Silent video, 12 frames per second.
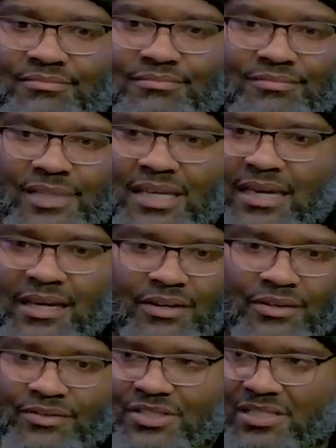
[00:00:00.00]

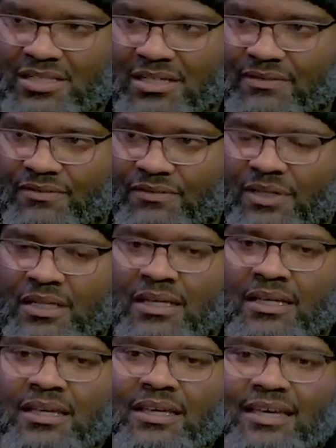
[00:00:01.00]
hair stuff mm
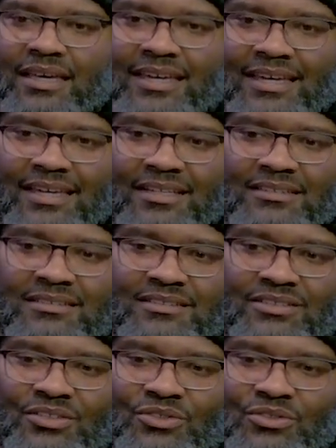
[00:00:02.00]
-hmm.
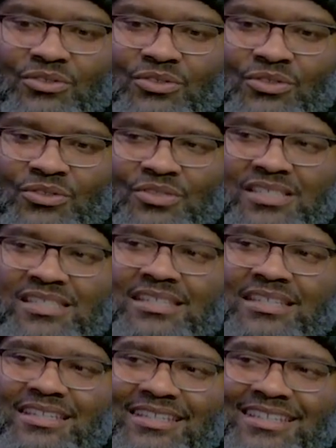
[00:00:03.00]
and you you
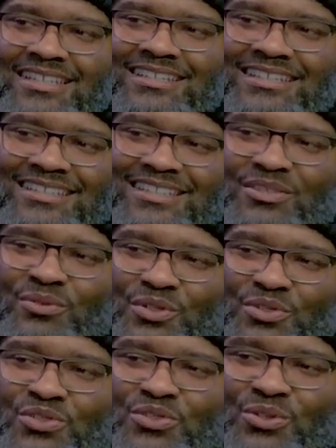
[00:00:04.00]
see dignity
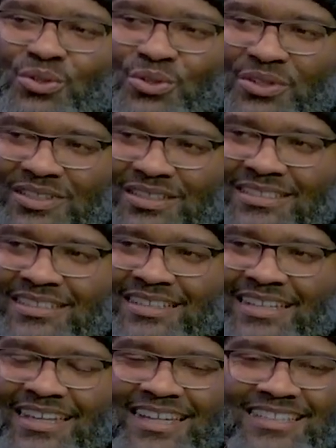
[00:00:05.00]
restored mm
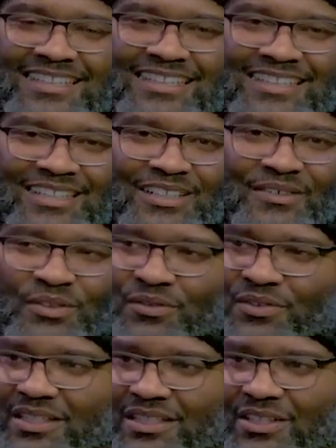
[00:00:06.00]
-hmm. at the end of the
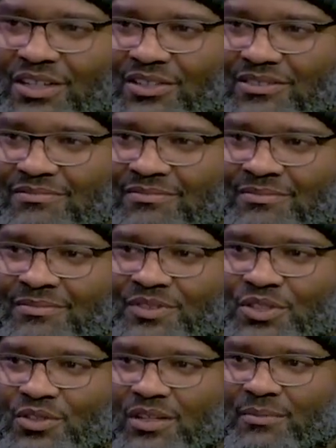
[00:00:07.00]
video yeah
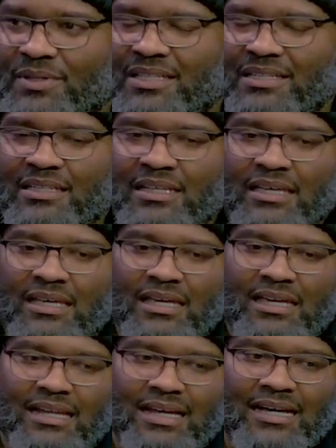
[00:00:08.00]
you know what yeah, i mean yeah,
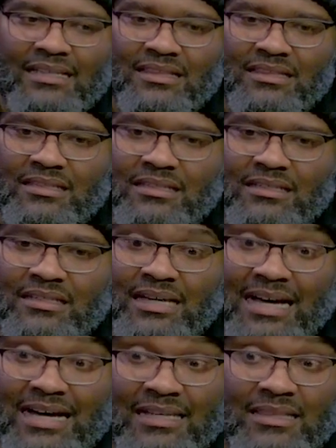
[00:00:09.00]
yeah. and i think
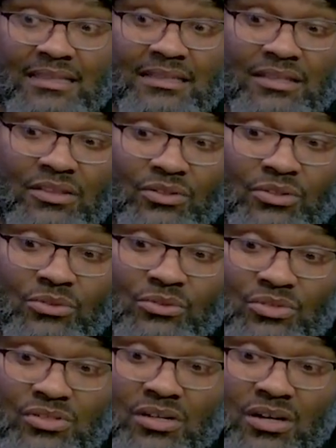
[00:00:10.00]
i think
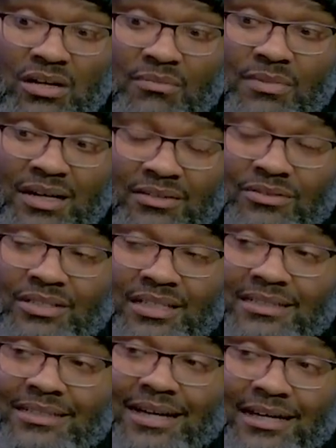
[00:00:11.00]
those are modern
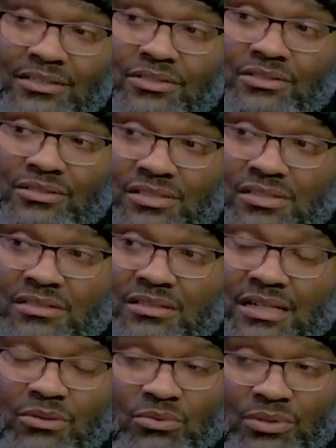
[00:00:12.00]
day doctors mm
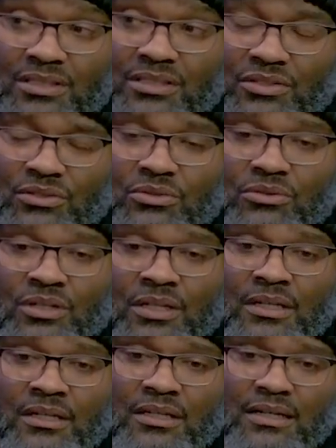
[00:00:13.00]
-hmm. i really do
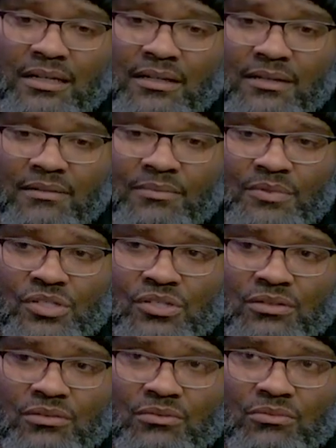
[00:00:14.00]
um,
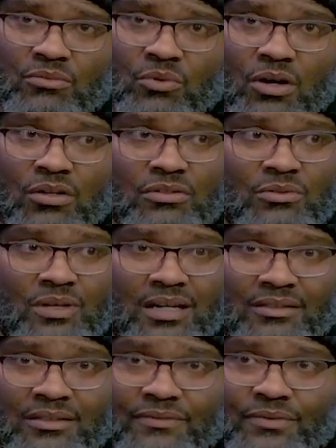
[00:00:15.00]
to walk
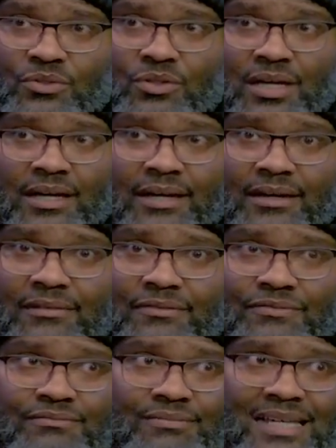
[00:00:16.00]
around if you have
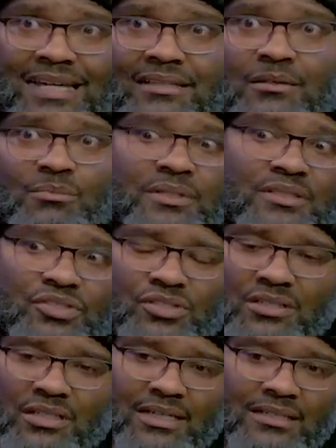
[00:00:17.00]

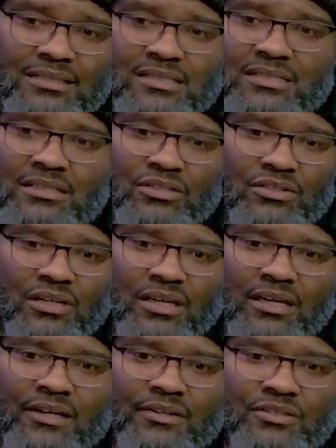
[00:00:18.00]
alopecia and it's eating your
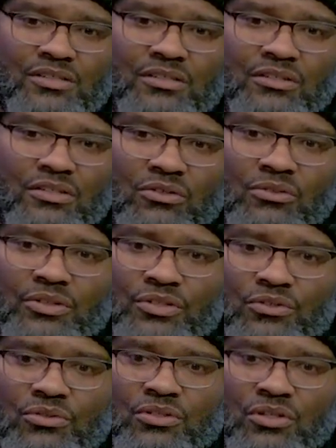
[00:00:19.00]
hair to know that
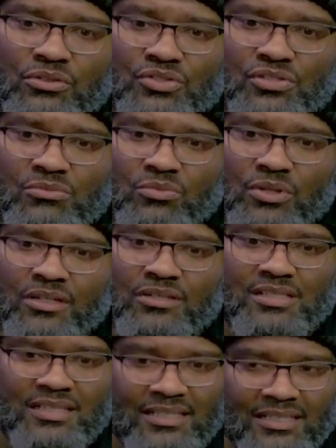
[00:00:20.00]
you could go somewhere
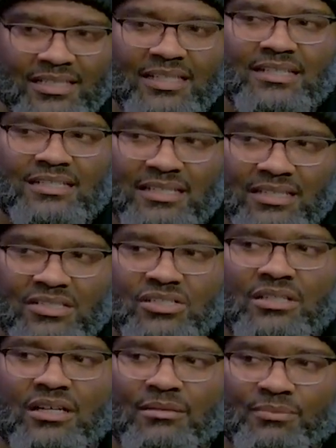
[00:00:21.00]
to get that
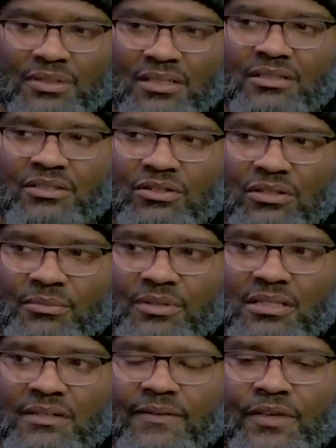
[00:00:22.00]
touched up. Mm -hmm. You know what I mm-hmm.
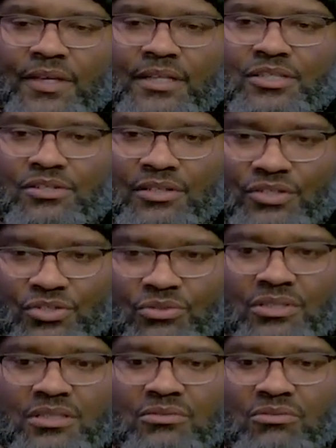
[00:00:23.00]
mean? Mm -hmm. So that you
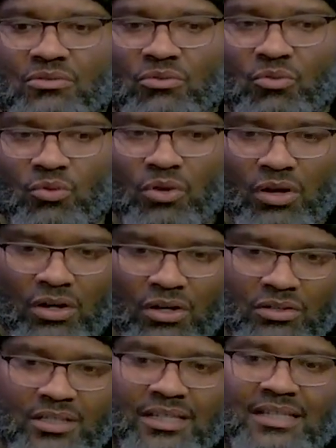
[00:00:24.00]
can
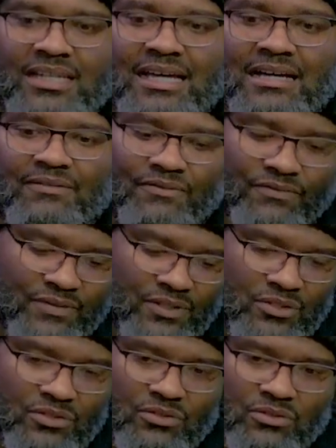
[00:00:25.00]
walk and not
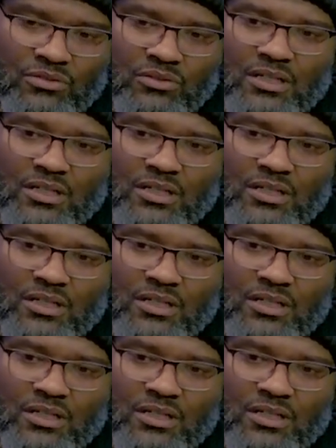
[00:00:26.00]
feel